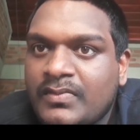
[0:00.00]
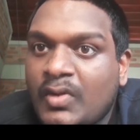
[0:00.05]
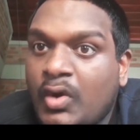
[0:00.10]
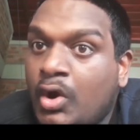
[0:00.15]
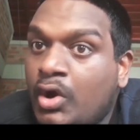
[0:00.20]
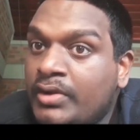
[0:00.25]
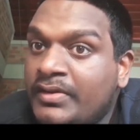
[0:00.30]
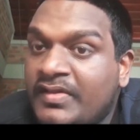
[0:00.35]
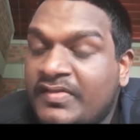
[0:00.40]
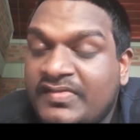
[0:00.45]

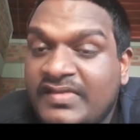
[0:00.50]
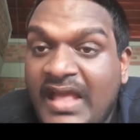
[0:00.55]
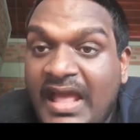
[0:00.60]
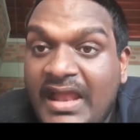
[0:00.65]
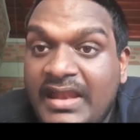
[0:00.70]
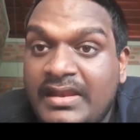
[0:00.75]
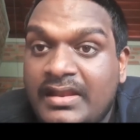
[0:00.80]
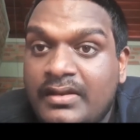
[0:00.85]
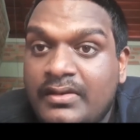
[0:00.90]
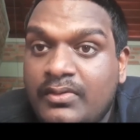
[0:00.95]
or the
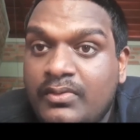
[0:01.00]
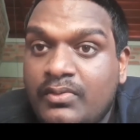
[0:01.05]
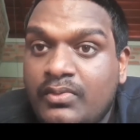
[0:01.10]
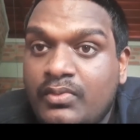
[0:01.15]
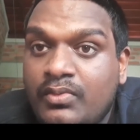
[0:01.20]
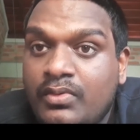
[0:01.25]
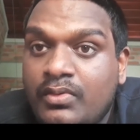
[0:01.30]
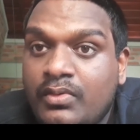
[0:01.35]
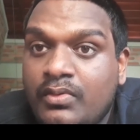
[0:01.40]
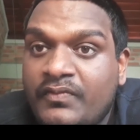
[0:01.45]
standard
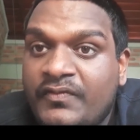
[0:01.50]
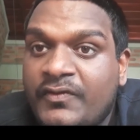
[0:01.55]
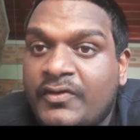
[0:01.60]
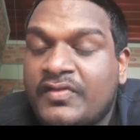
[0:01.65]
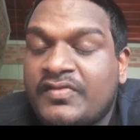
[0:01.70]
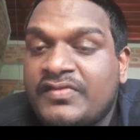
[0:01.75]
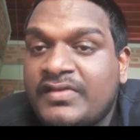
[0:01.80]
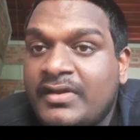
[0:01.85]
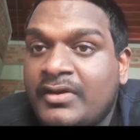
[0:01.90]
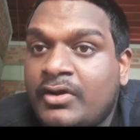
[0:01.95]
for a
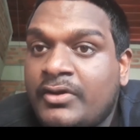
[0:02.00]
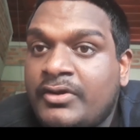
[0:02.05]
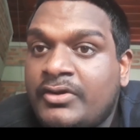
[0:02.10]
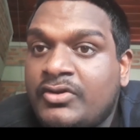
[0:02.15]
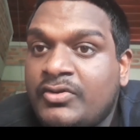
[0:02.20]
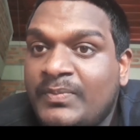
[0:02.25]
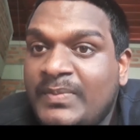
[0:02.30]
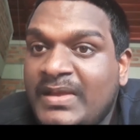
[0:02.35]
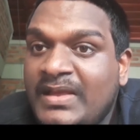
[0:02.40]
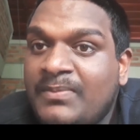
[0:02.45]
stay order
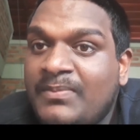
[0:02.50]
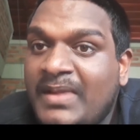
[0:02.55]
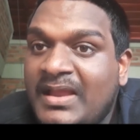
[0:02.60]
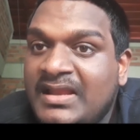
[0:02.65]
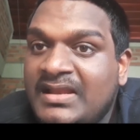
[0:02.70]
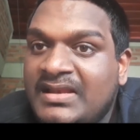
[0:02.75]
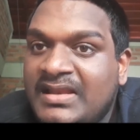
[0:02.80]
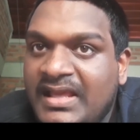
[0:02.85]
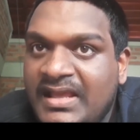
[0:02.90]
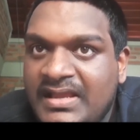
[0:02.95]
to be
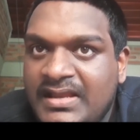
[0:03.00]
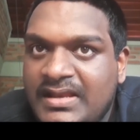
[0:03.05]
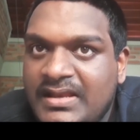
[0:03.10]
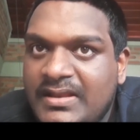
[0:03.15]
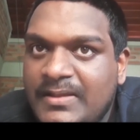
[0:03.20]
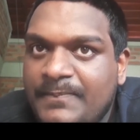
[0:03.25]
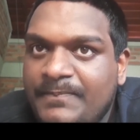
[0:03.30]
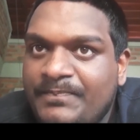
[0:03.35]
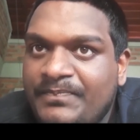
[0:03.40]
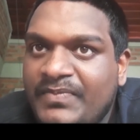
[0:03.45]
maintained.
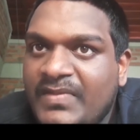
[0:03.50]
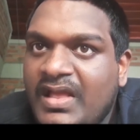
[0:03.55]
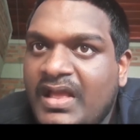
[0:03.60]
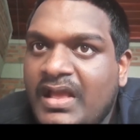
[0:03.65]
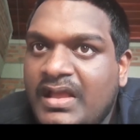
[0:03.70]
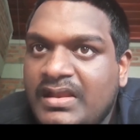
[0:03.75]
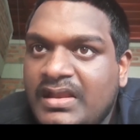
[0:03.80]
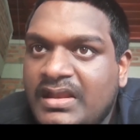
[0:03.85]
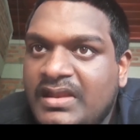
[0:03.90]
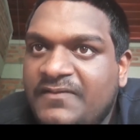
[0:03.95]

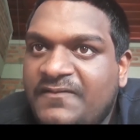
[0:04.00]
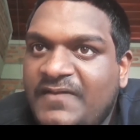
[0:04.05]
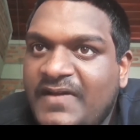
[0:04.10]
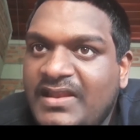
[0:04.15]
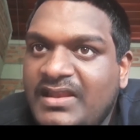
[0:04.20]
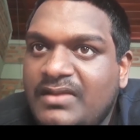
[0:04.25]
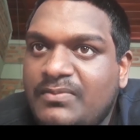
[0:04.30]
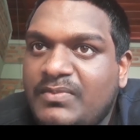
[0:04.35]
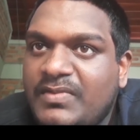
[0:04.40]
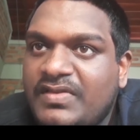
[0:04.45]
The
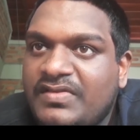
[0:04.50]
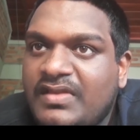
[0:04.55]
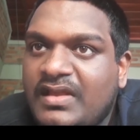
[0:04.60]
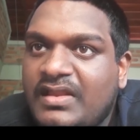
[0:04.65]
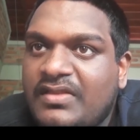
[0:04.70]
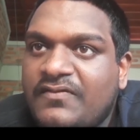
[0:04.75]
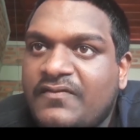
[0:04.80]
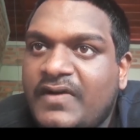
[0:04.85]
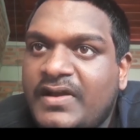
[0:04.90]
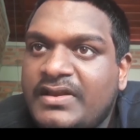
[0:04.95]
defendant must
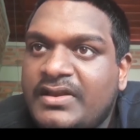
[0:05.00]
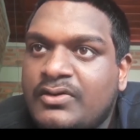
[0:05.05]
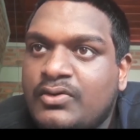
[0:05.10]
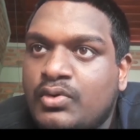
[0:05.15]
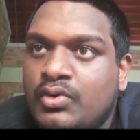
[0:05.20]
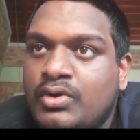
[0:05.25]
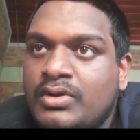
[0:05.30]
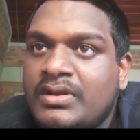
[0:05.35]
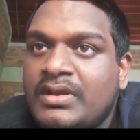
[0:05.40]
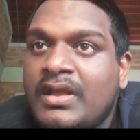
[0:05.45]
satisfy the
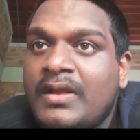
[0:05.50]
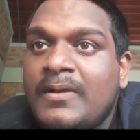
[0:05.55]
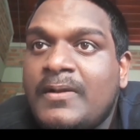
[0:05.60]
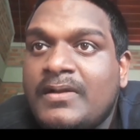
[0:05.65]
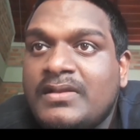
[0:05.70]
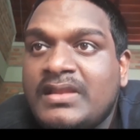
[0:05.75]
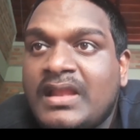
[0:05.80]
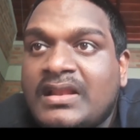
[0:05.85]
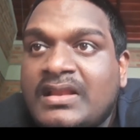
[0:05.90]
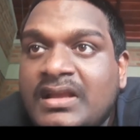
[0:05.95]
court
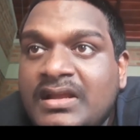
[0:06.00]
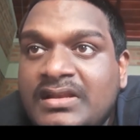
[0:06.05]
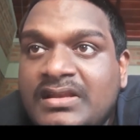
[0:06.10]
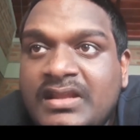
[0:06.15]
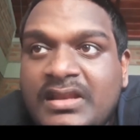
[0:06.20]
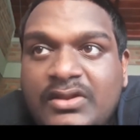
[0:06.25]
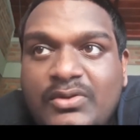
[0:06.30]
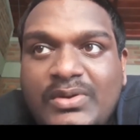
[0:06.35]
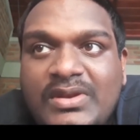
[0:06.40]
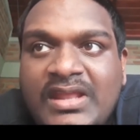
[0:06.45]
that
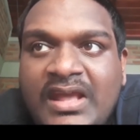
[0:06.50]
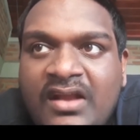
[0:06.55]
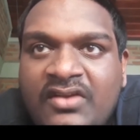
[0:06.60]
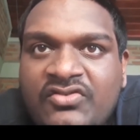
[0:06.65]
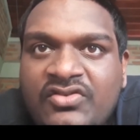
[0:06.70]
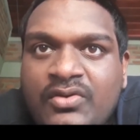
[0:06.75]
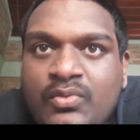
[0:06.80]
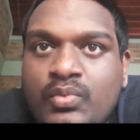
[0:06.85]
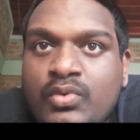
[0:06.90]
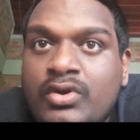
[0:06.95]
continuing the
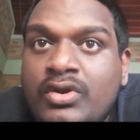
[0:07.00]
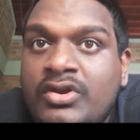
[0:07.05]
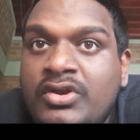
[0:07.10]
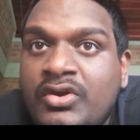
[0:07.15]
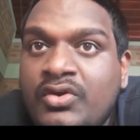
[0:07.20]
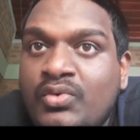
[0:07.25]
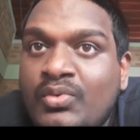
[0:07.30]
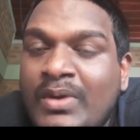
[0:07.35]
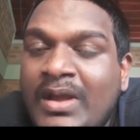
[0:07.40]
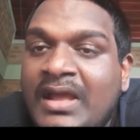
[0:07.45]
action would
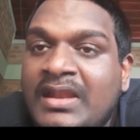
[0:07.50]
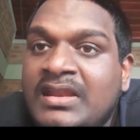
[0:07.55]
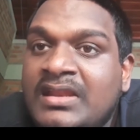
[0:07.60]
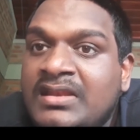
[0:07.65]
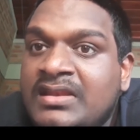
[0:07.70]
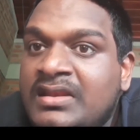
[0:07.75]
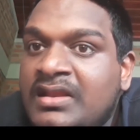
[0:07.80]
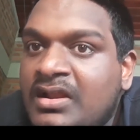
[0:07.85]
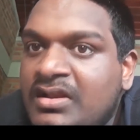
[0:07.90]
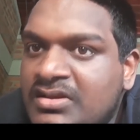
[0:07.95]
do an
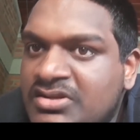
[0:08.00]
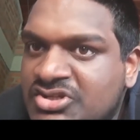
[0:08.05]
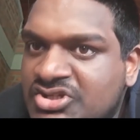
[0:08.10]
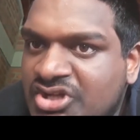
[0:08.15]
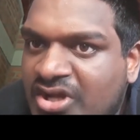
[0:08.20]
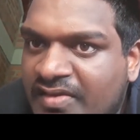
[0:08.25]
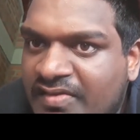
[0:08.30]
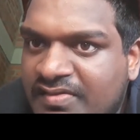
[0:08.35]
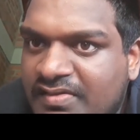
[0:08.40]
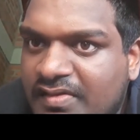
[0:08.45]

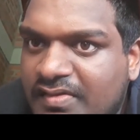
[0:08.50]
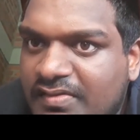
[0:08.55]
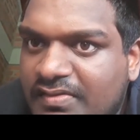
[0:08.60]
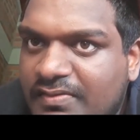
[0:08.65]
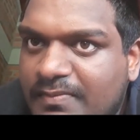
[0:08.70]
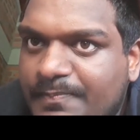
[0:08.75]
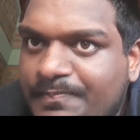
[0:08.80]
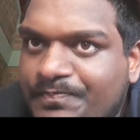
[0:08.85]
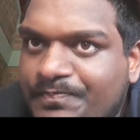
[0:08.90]
injustice.